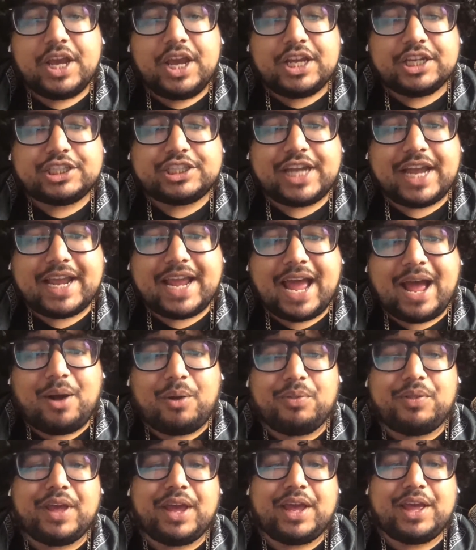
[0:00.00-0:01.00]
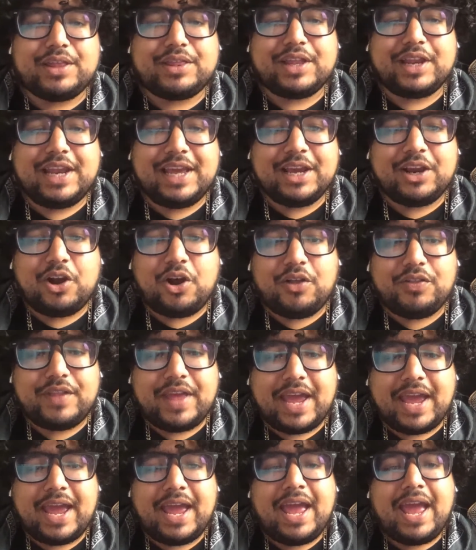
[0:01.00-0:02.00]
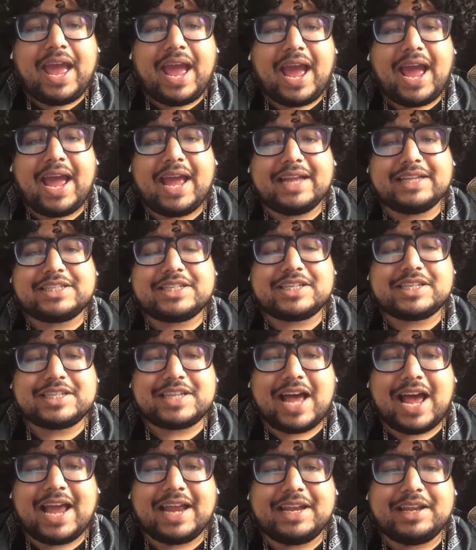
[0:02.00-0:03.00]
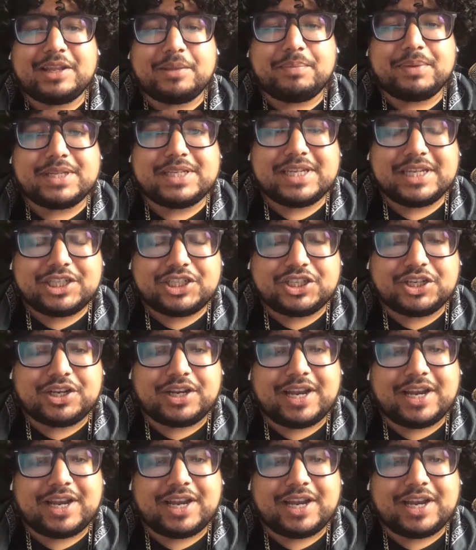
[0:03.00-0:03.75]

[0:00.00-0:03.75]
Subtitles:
Check out the link on there and sign the petition.